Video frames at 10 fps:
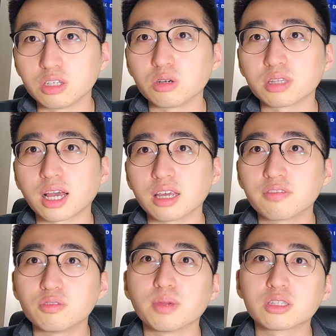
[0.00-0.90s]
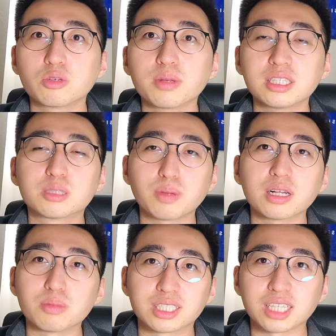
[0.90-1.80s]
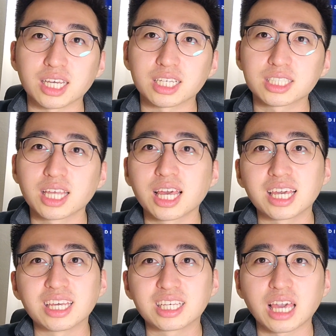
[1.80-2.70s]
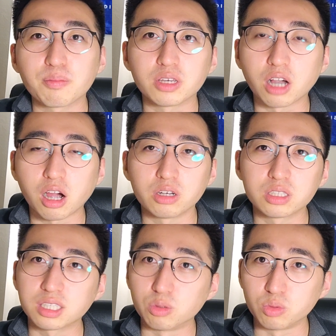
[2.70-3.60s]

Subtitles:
note that if you make too many spelling mistakes, it can be harder to